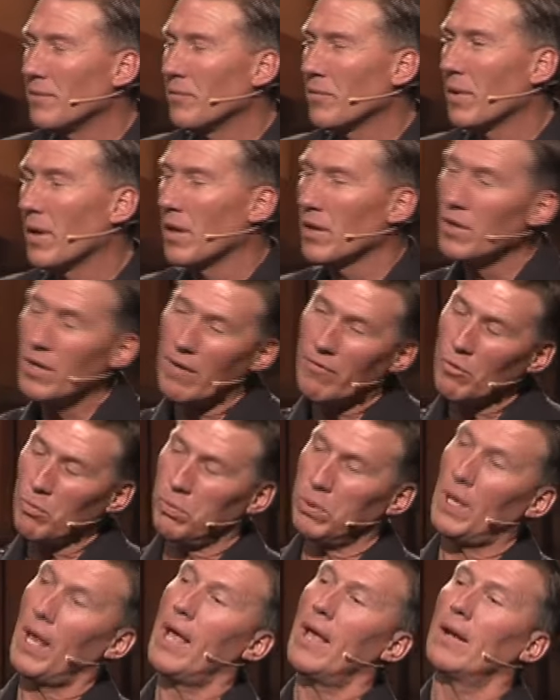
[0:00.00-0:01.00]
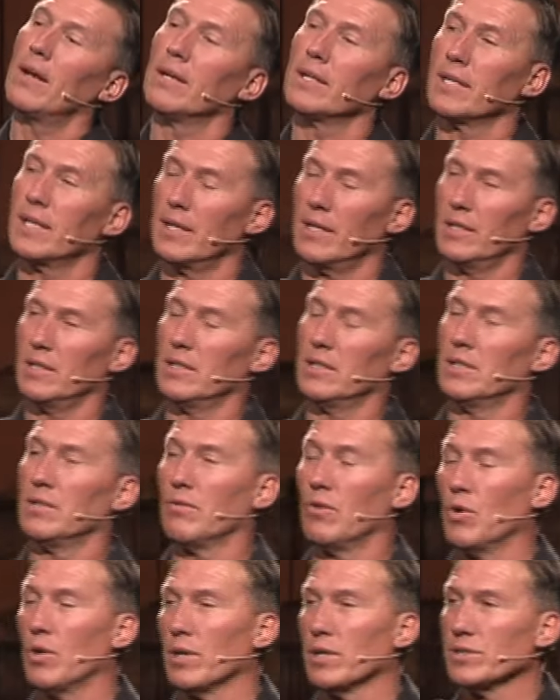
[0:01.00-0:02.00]
Right? You never plan on
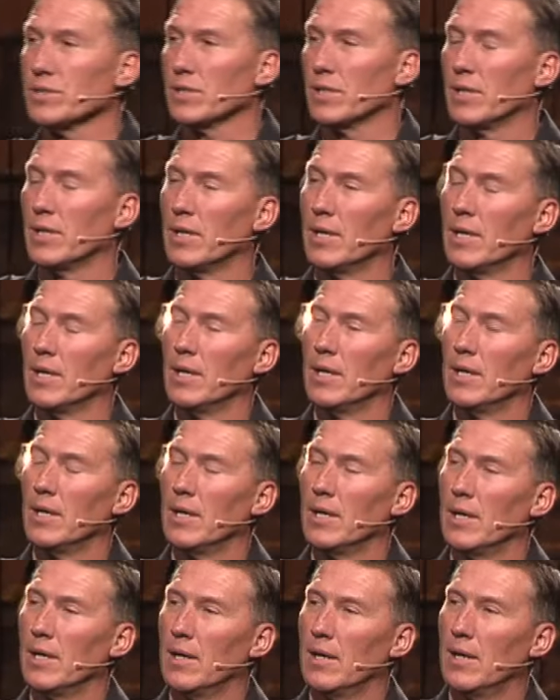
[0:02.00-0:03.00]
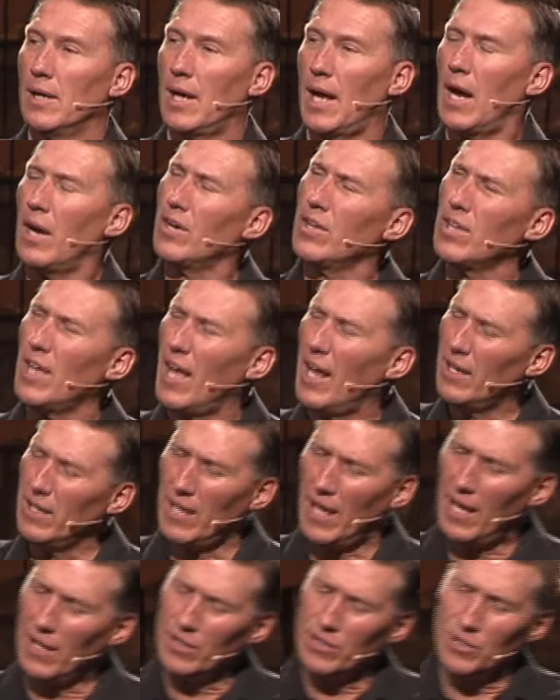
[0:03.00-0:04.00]
getting the divorce. How do
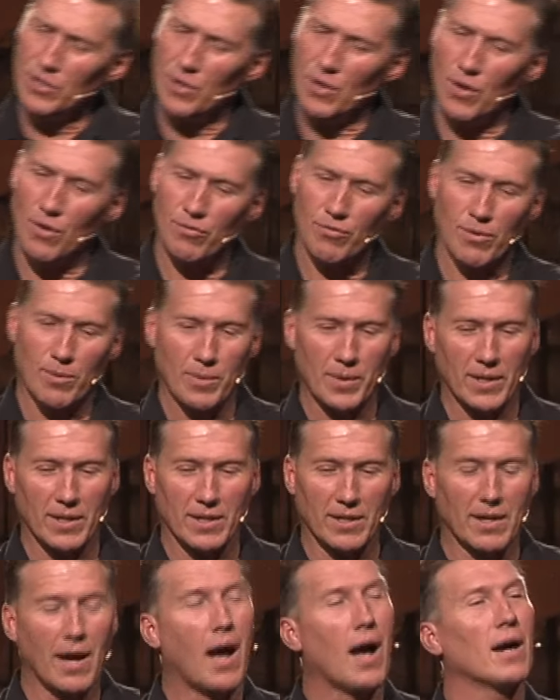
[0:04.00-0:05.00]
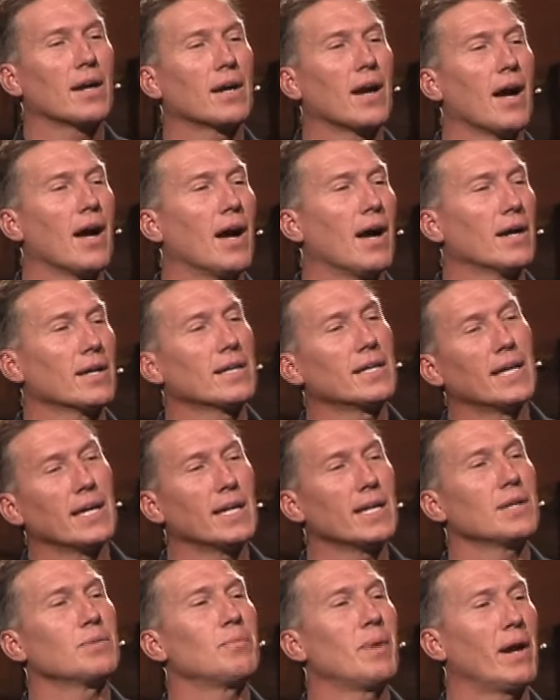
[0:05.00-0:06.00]
you, how, how do you go from the
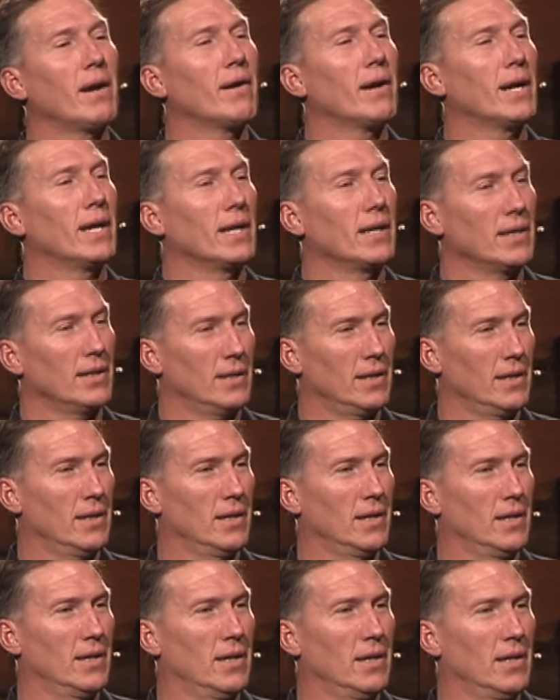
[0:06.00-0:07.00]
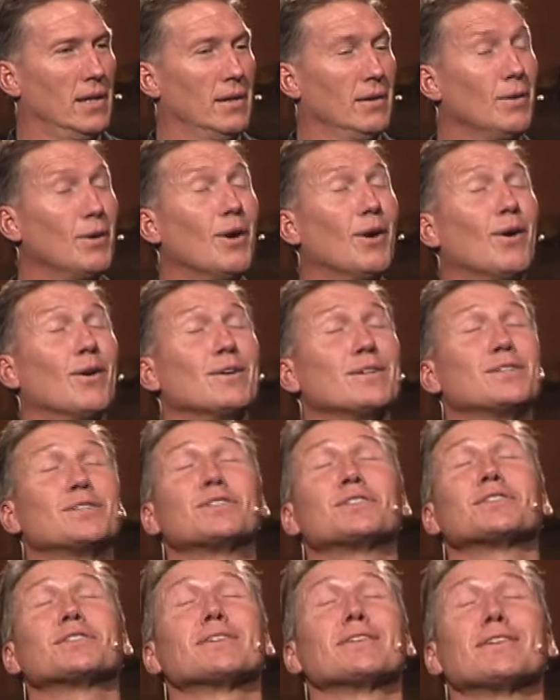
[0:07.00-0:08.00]
gaga getting married?
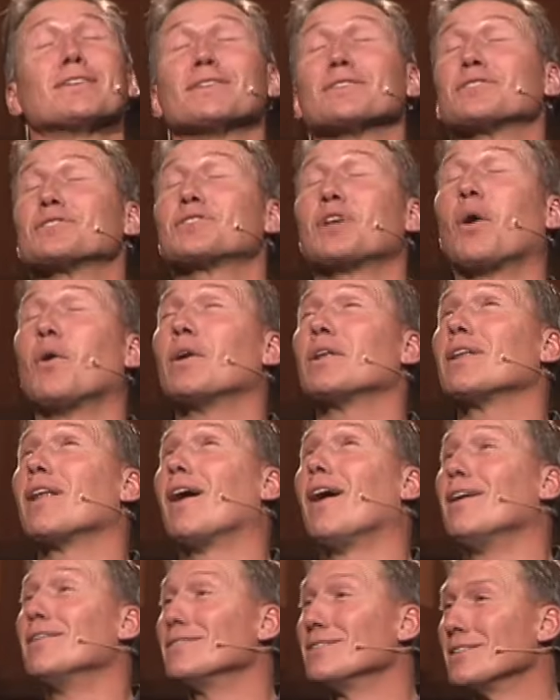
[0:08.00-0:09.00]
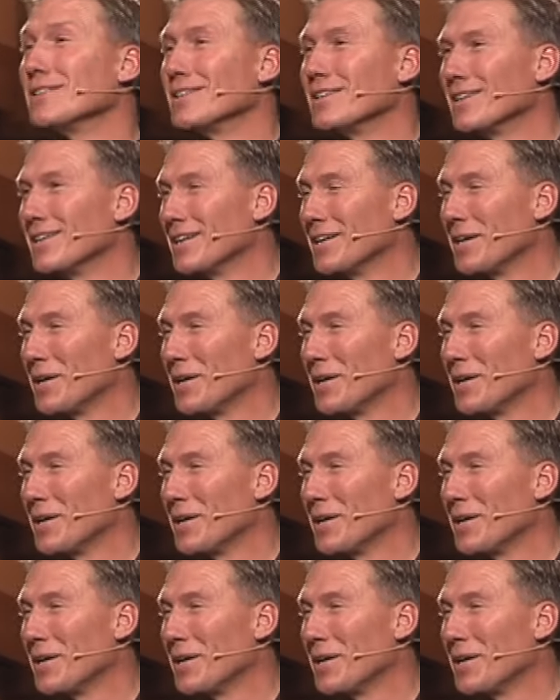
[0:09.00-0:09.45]
Oh, you're so in love.